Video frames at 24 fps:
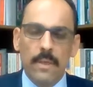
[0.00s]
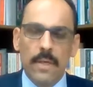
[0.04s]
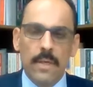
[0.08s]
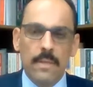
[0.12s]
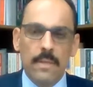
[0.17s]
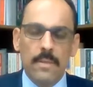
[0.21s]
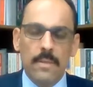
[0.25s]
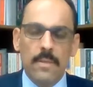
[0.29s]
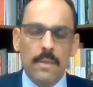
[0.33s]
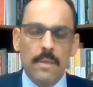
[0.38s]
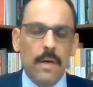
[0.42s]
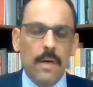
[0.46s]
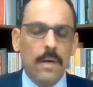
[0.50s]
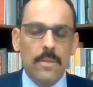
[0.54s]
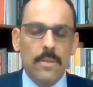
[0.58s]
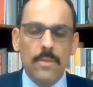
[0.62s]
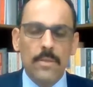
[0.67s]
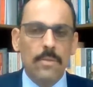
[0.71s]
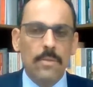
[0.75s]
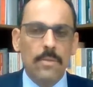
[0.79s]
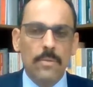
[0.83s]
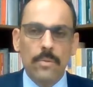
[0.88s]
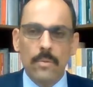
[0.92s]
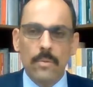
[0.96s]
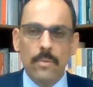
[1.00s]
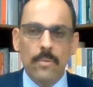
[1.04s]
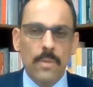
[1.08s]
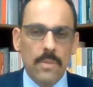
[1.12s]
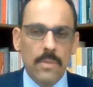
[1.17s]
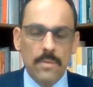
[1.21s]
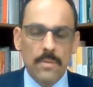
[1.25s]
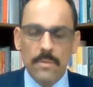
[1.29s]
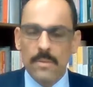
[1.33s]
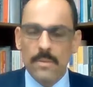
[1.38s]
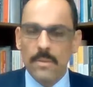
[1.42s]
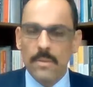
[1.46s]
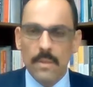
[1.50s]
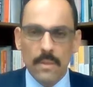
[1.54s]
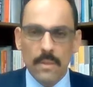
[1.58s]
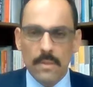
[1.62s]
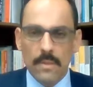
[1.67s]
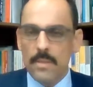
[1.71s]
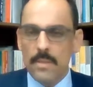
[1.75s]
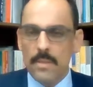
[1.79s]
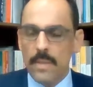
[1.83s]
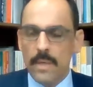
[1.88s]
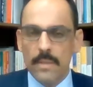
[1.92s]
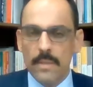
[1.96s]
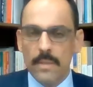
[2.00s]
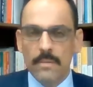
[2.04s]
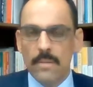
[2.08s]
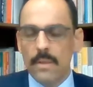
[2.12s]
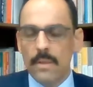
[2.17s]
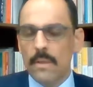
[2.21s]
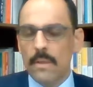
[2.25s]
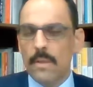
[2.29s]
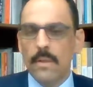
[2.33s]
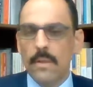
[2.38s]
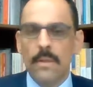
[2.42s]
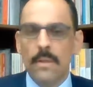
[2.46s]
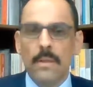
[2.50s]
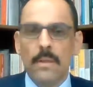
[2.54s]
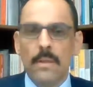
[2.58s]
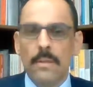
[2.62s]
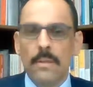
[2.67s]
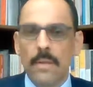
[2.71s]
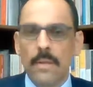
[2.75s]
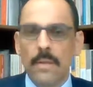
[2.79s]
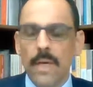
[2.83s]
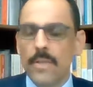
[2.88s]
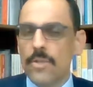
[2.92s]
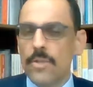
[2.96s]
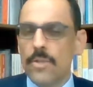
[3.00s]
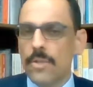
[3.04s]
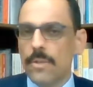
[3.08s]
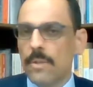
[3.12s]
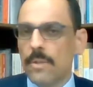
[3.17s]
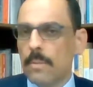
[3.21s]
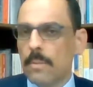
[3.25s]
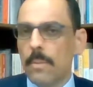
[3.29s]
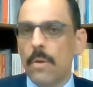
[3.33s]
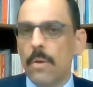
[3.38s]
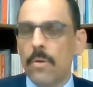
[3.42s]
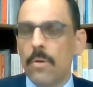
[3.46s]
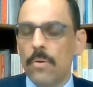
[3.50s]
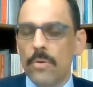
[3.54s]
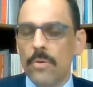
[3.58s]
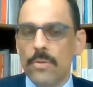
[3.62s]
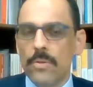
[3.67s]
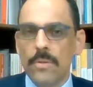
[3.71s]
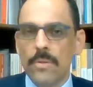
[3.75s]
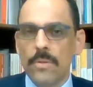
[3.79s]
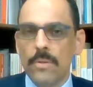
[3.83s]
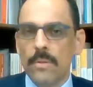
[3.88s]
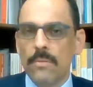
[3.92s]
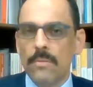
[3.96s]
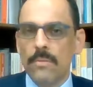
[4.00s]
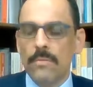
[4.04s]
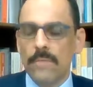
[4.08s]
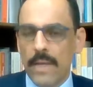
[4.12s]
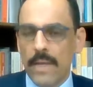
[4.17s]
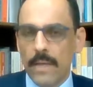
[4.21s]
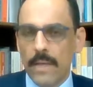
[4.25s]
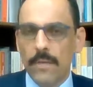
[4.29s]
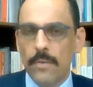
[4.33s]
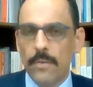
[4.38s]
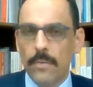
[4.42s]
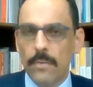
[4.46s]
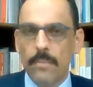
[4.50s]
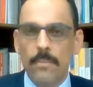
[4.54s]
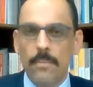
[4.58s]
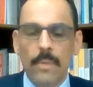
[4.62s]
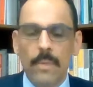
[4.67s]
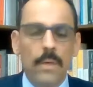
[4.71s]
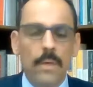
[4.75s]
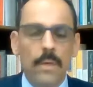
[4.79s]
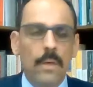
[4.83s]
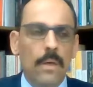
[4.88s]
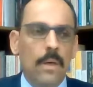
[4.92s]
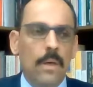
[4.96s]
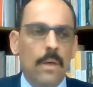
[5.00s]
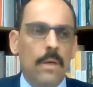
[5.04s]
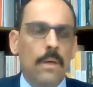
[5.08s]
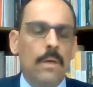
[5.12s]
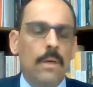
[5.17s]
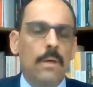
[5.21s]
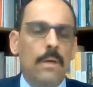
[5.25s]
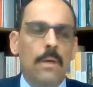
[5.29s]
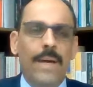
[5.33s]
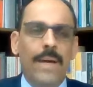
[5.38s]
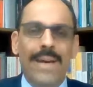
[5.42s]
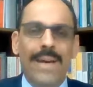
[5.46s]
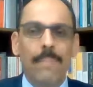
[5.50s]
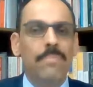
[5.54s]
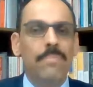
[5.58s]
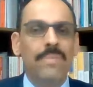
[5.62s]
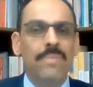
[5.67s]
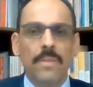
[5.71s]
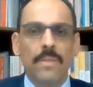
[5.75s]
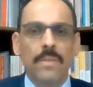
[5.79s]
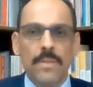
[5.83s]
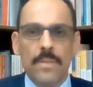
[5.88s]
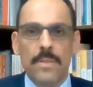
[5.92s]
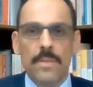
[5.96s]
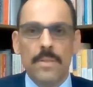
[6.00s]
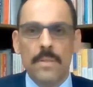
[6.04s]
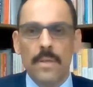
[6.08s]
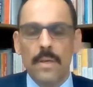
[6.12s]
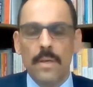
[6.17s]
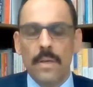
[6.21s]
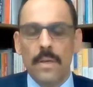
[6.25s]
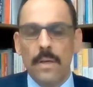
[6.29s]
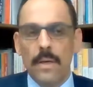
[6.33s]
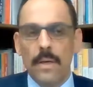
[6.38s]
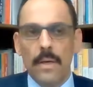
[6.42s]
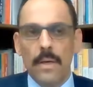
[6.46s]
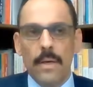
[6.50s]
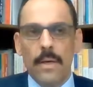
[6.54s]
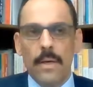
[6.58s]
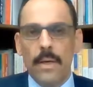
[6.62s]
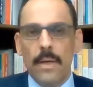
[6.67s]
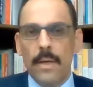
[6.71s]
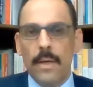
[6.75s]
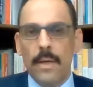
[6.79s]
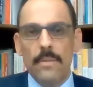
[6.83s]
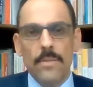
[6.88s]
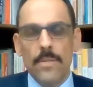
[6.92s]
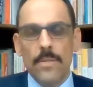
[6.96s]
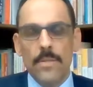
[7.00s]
As Aristotle once said, nature abhors vacuum, emptiness. And